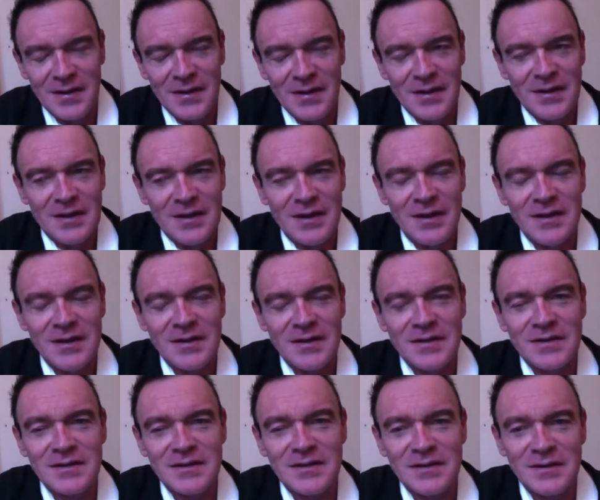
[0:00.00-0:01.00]
And
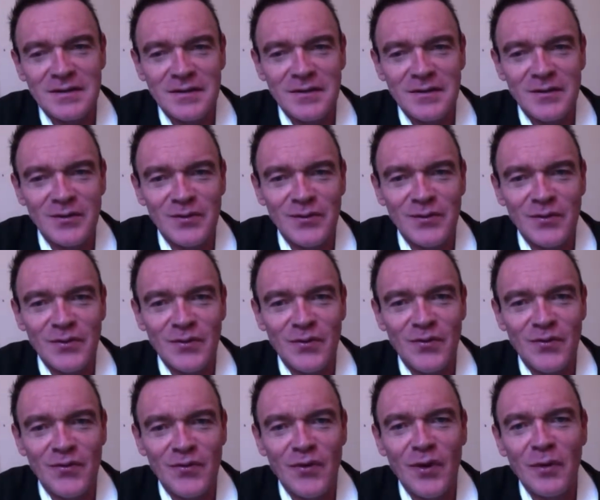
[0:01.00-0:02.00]

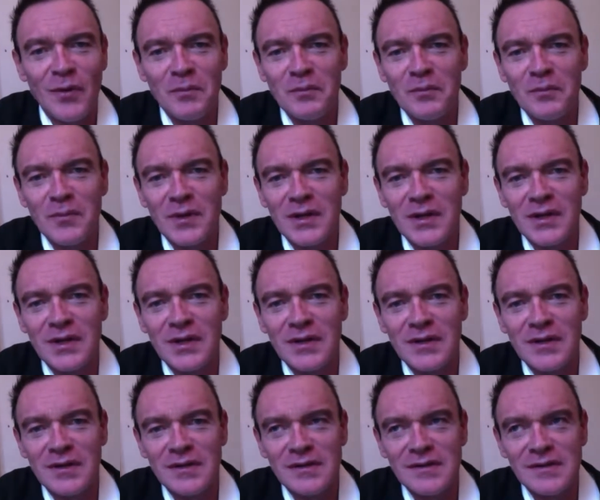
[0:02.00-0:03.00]
from
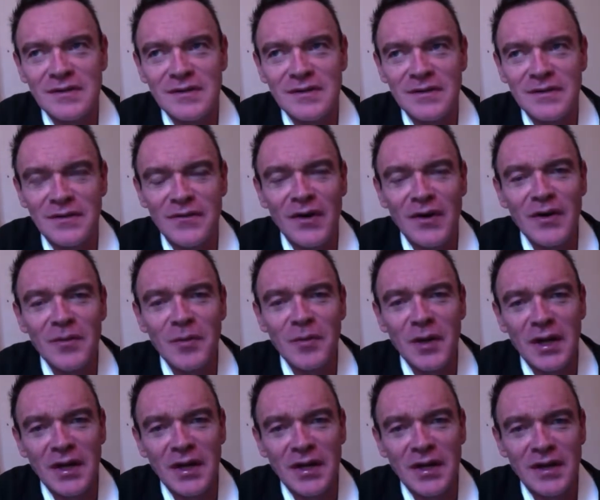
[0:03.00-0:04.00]
the very
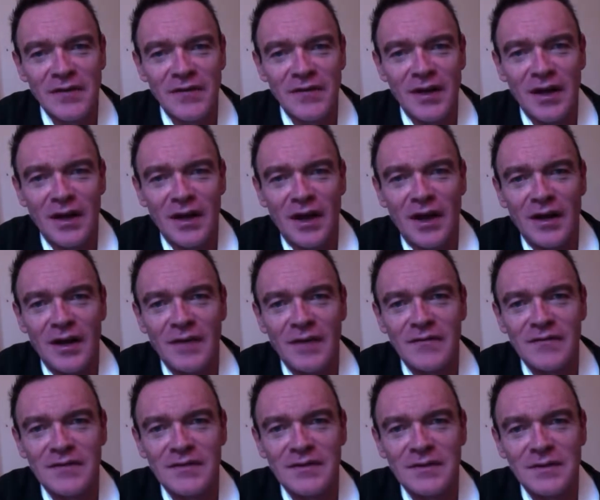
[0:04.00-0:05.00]
beginning of our
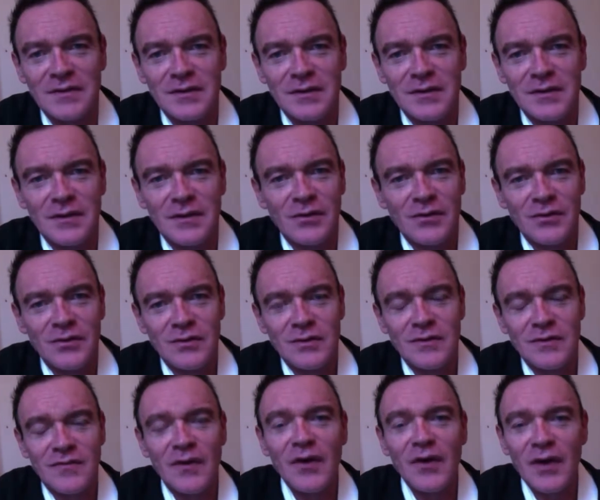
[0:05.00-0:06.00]
lives to the
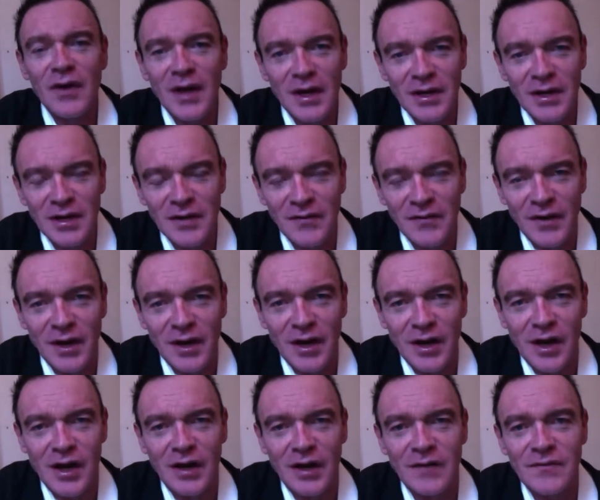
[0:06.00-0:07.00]
very end of our
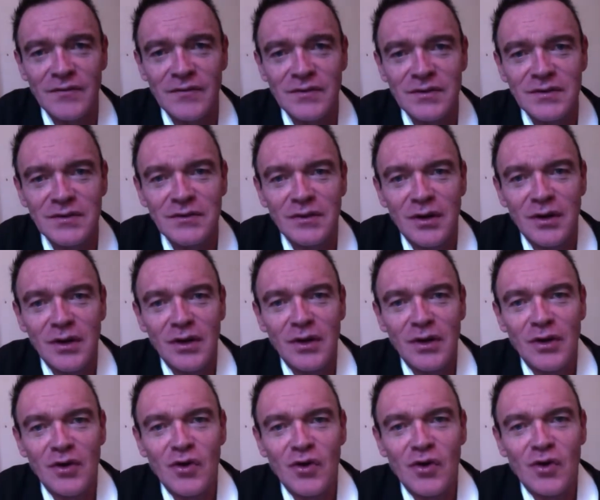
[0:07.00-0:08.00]
lives,
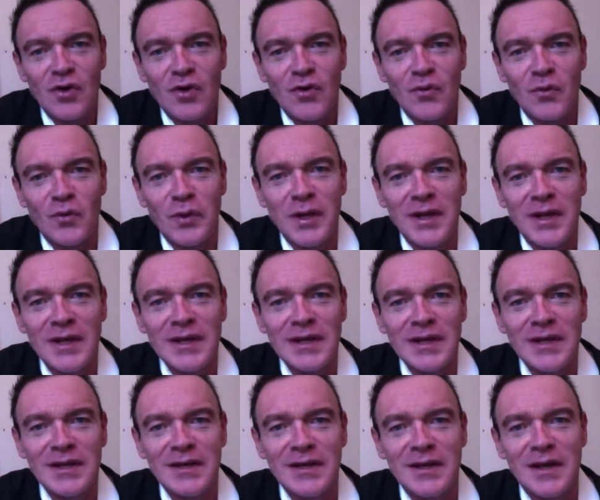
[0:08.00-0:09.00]
we
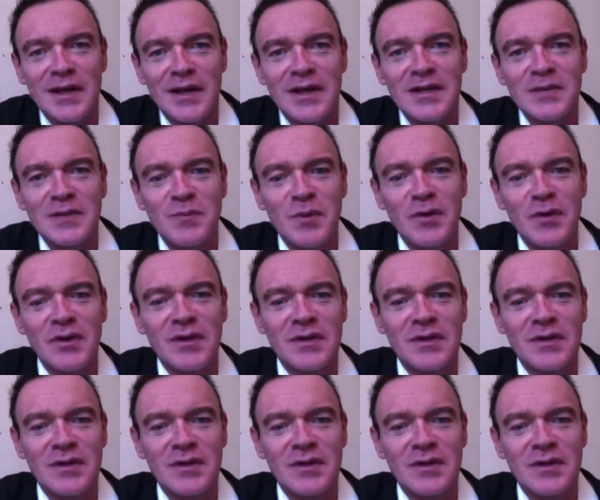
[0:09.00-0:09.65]
experience